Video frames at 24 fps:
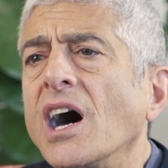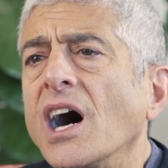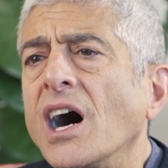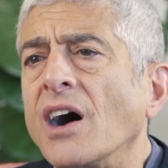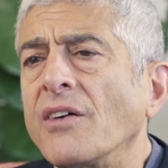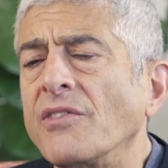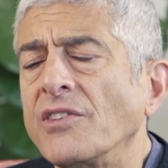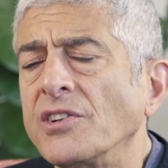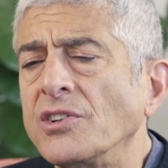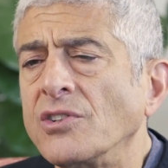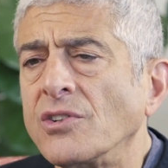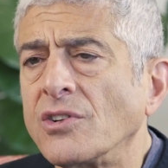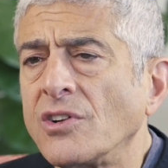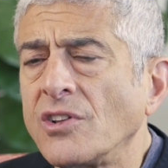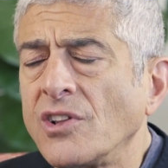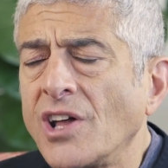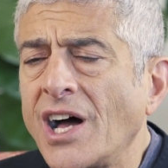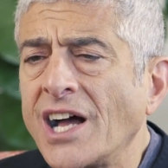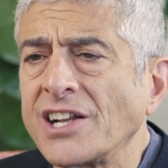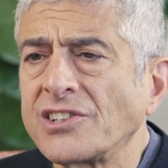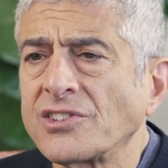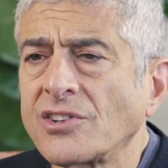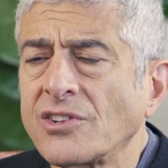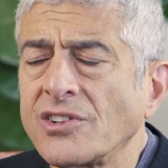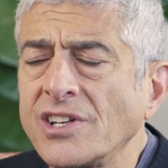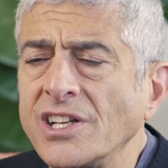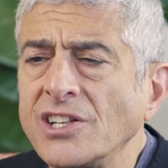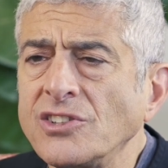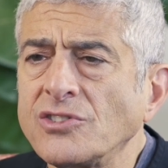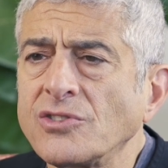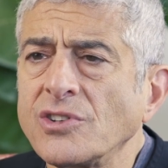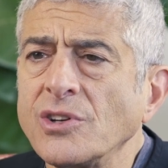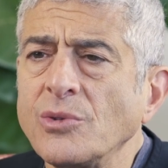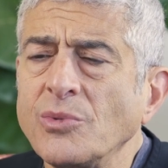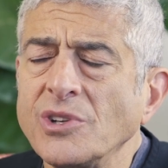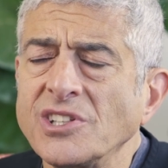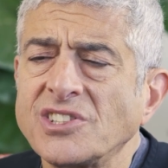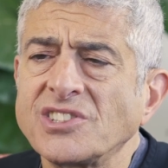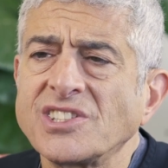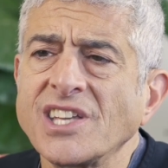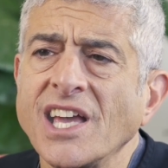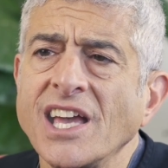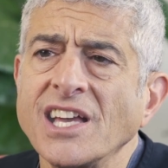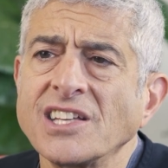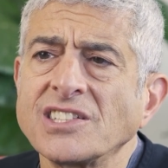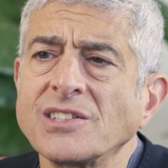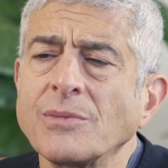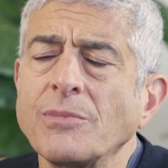of a neurological injury, we
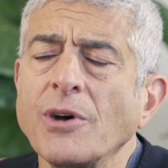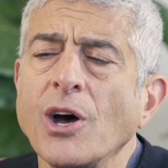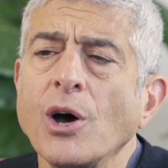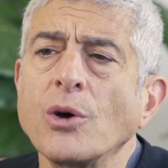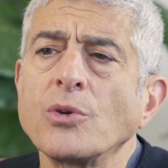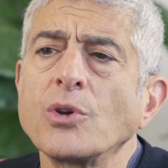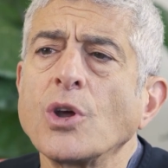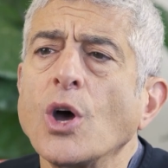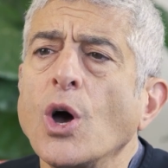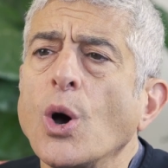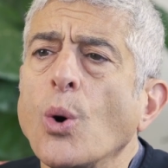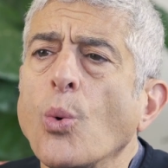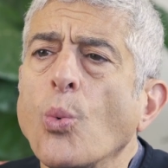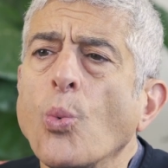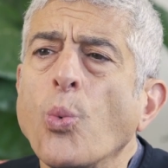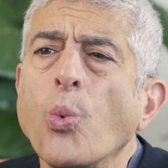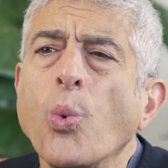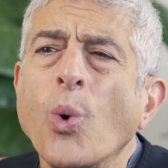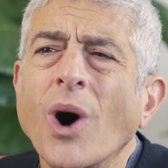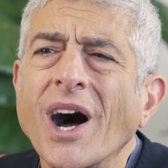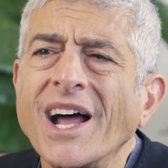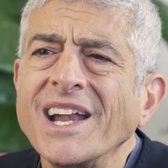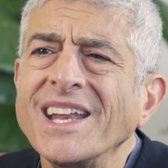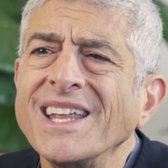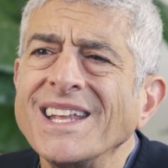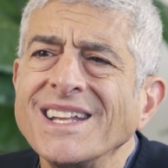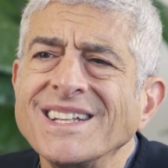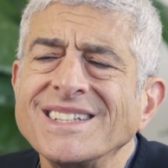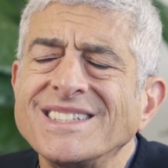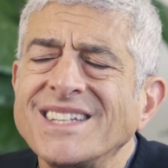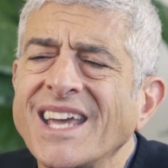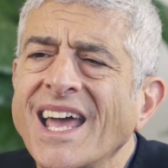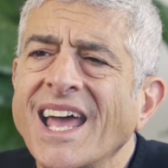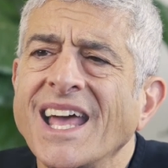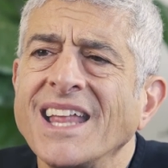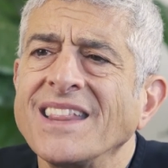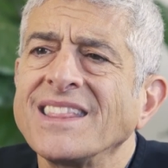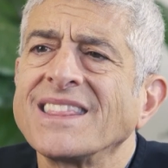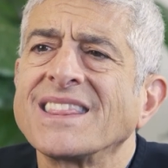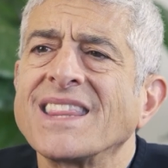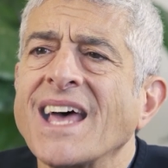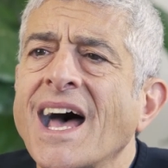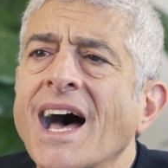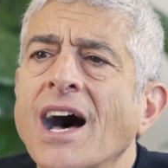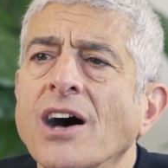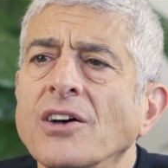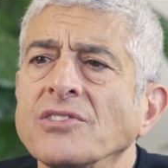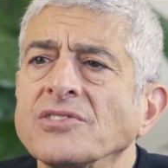say, is about 1 in
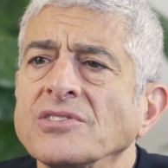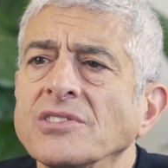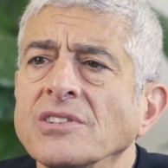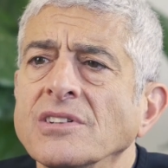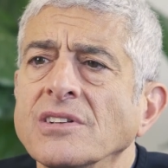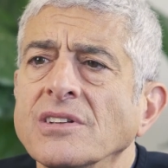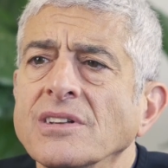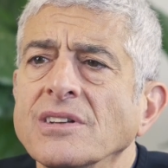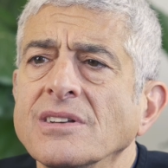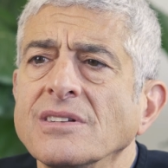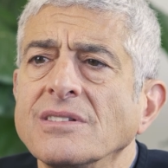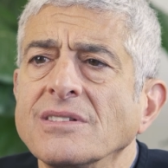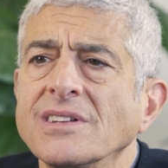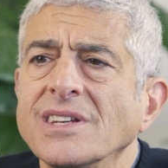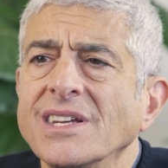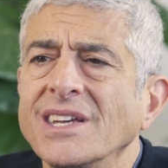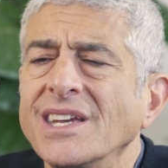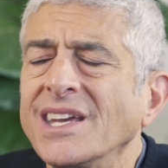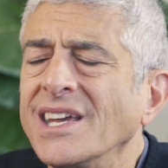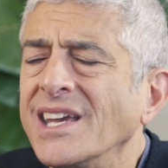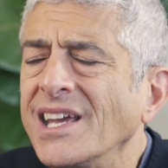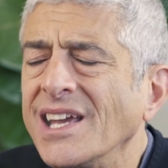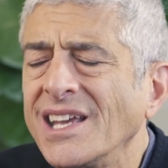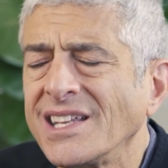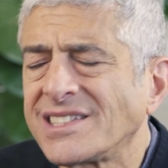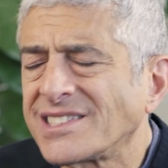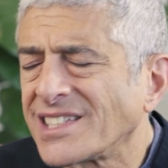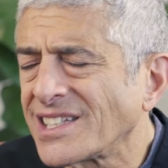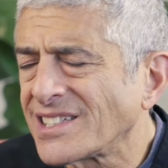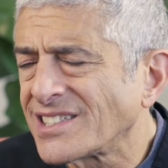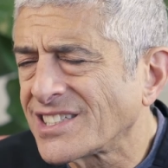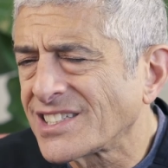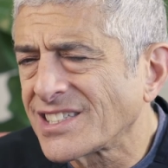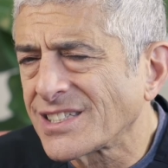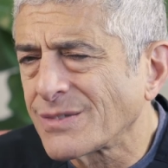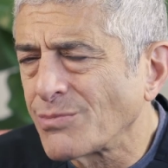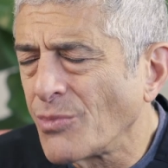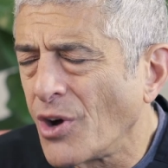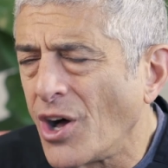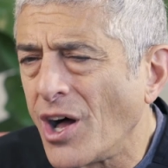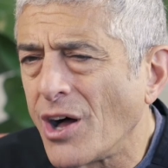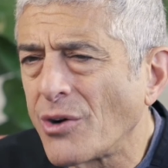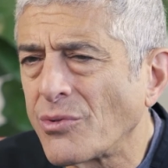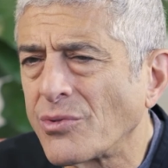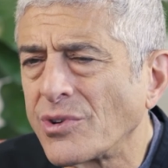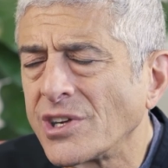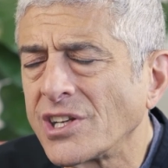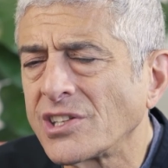10,000. It's a
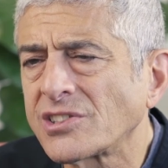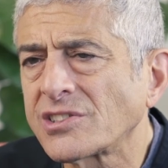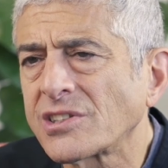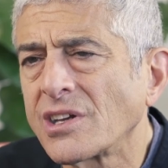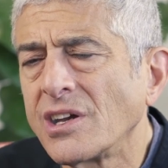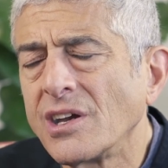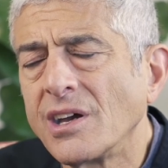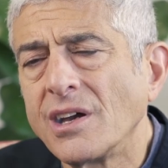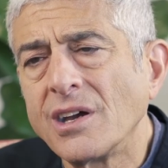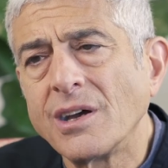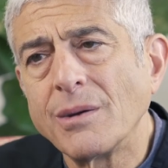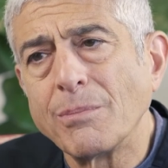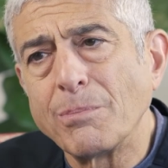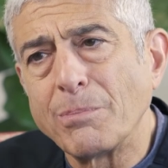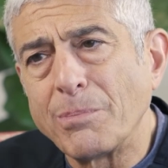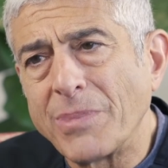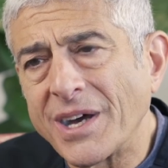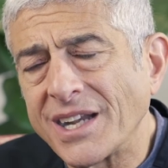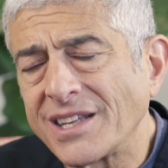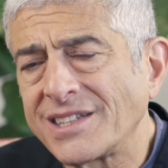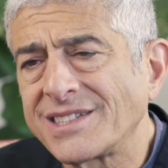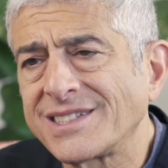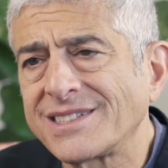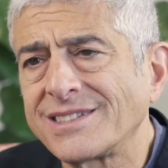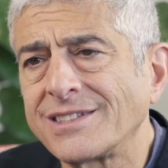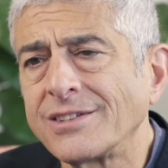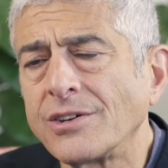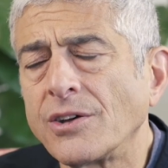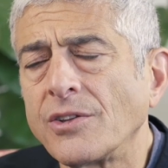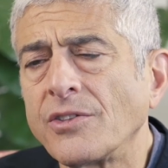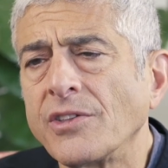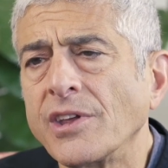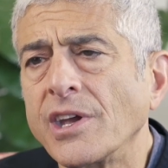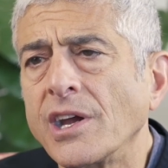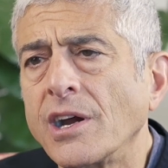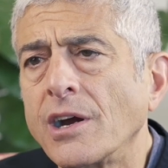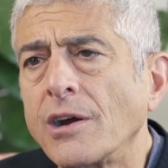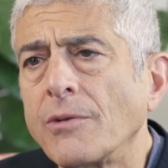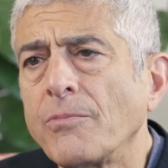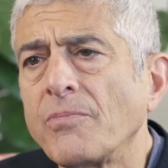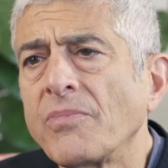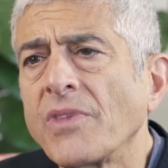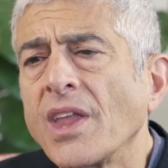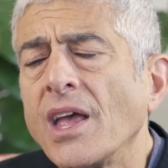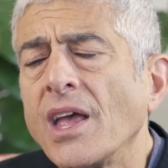small risk, but it's still there.